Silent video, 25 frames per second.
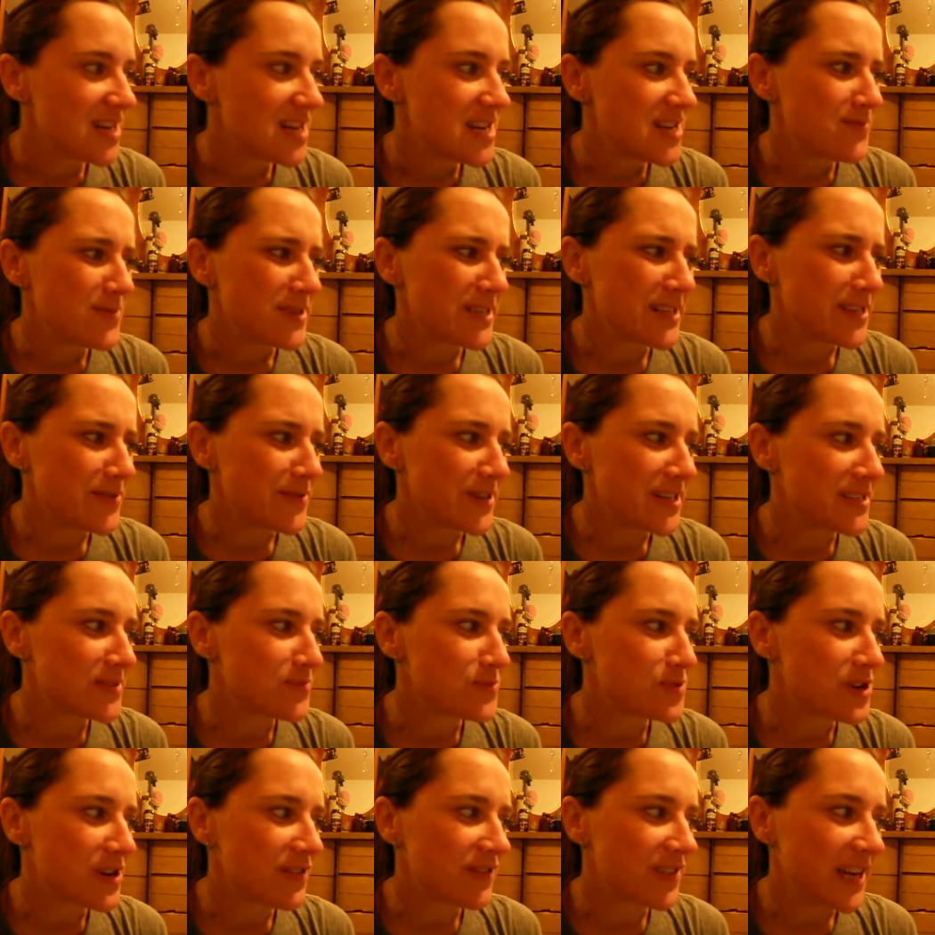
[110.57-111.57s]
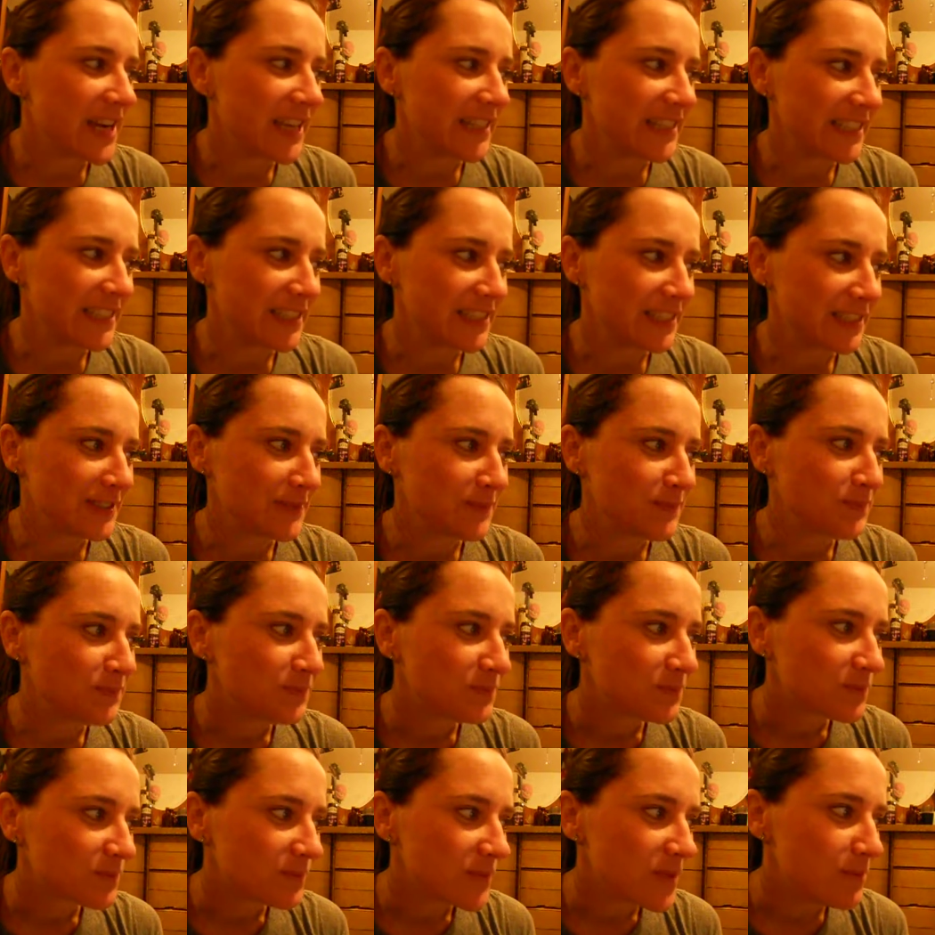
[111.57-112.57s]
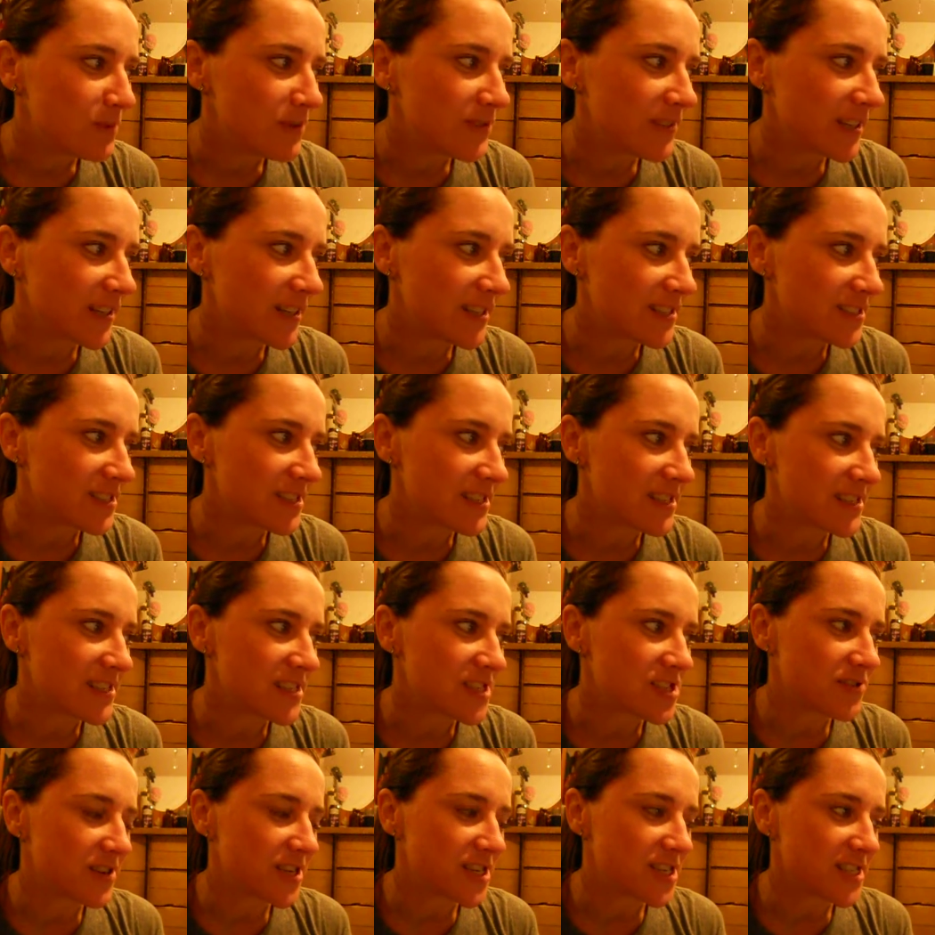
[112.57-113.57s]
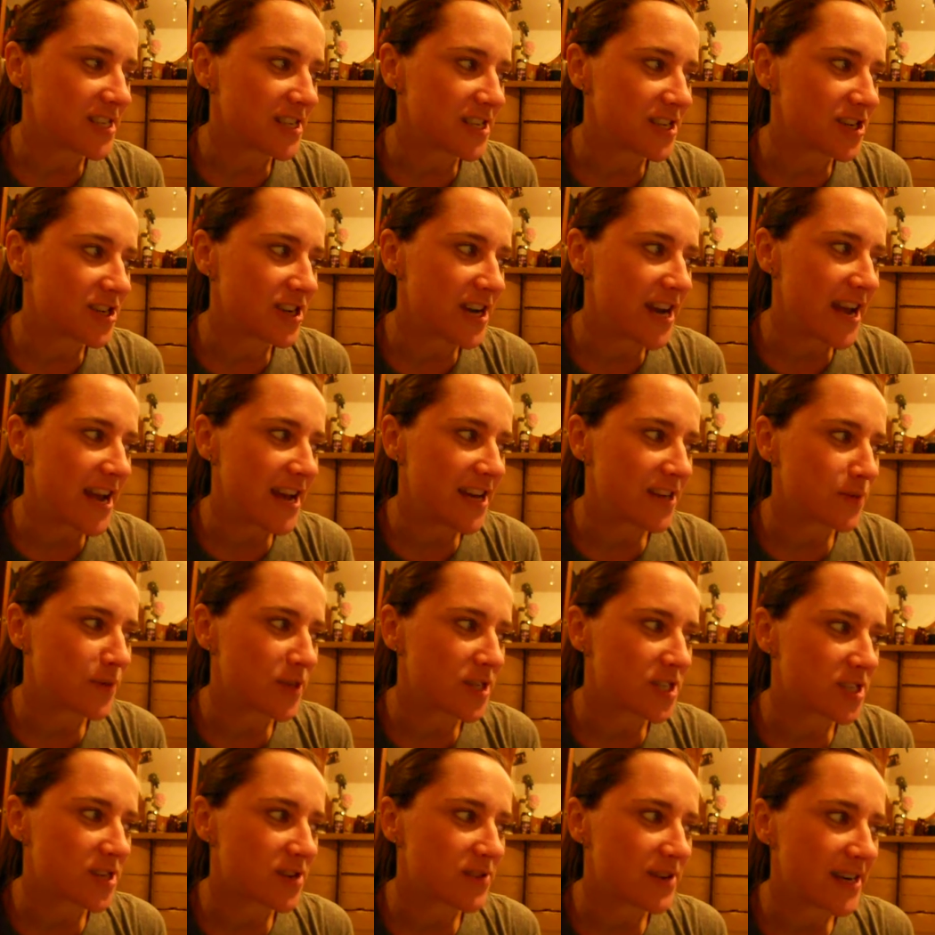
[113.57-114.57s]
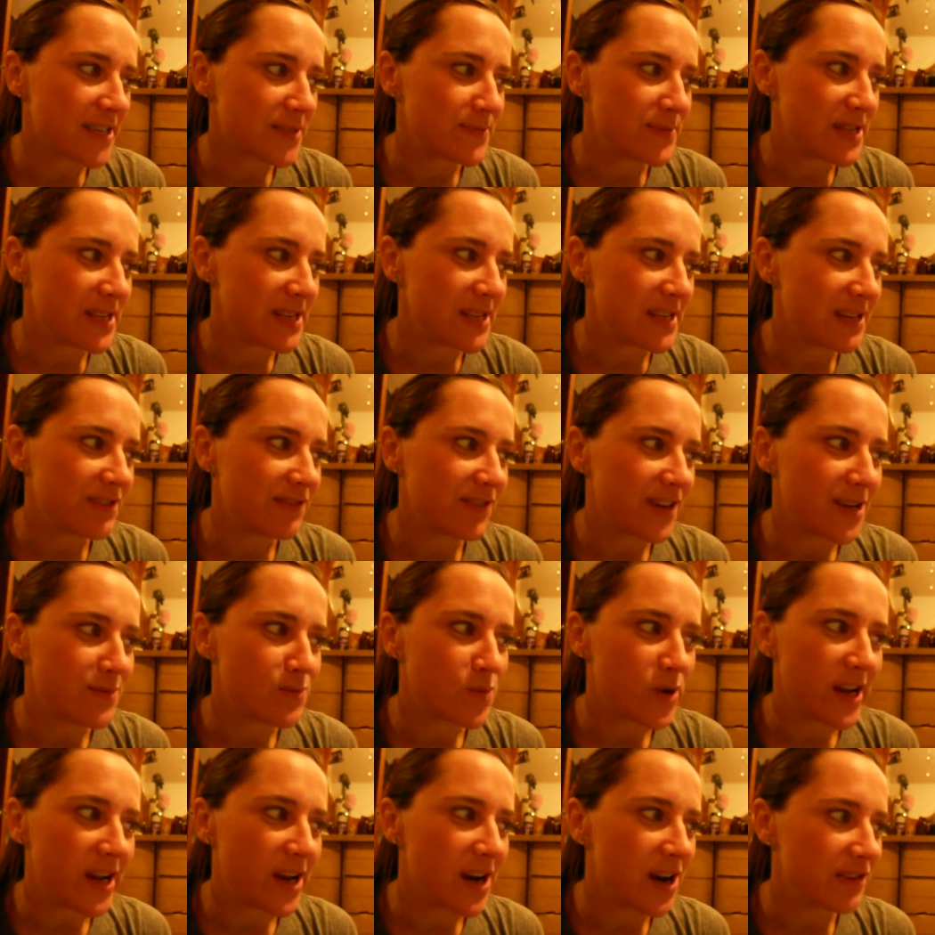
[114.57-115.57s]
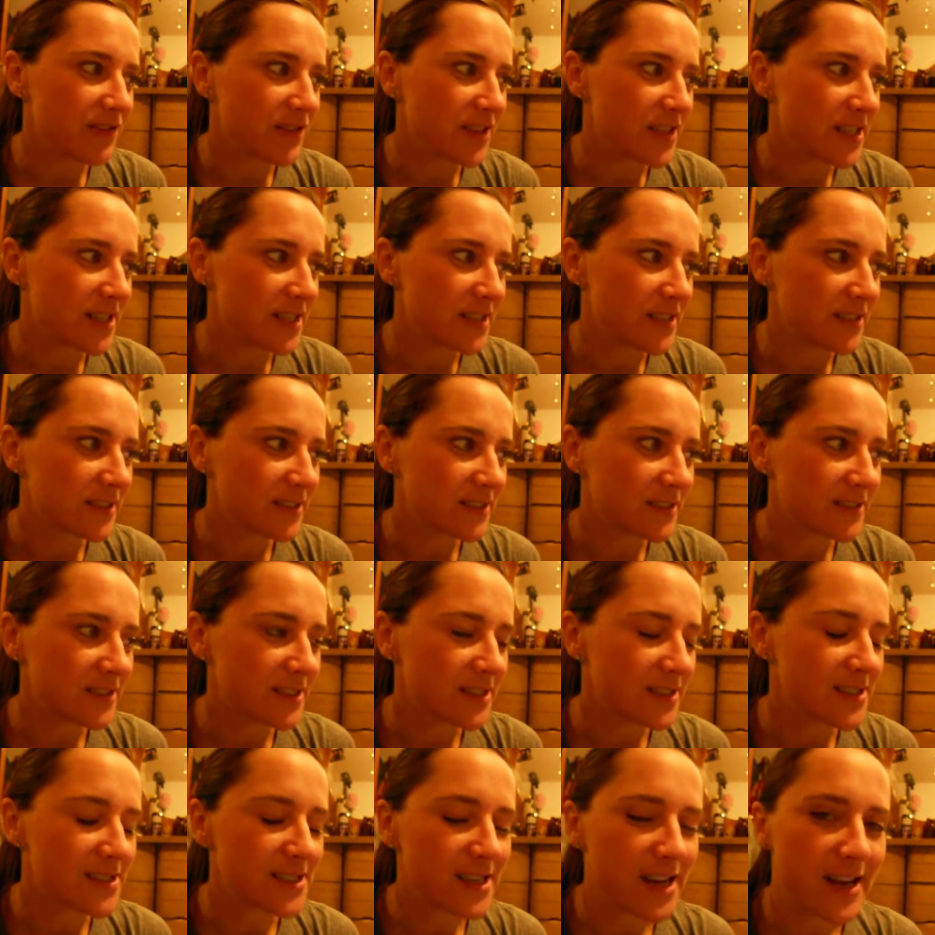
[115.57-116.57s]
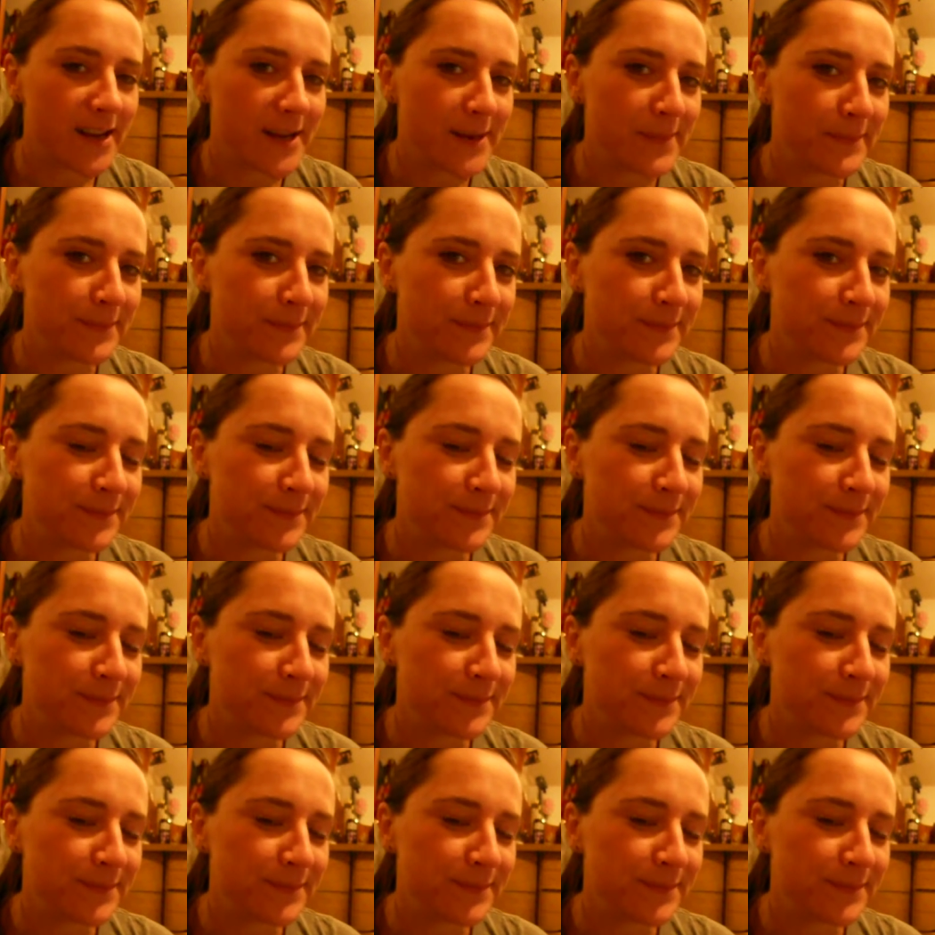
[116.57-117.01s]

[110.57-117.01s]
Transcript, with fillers: But anyways, more of that later. Moving on to the situation at your hand, which, correct me if I'm way off here, is time.